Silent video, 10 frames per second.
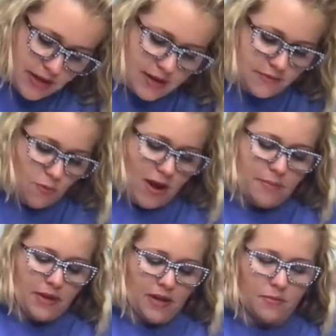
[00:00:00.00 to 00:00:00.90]
kind of
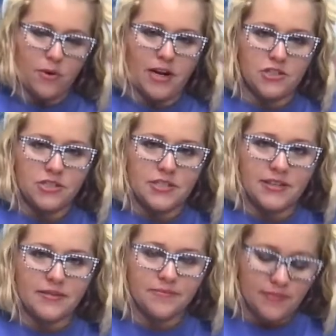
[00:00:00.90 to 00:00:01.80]
wiping up what I just
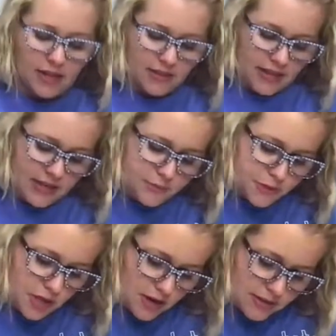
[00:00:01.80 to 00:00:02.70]
did. The kids
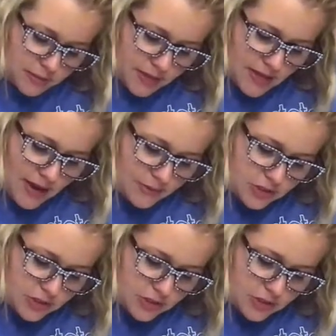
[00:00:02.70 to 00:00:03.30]
were talking to me. I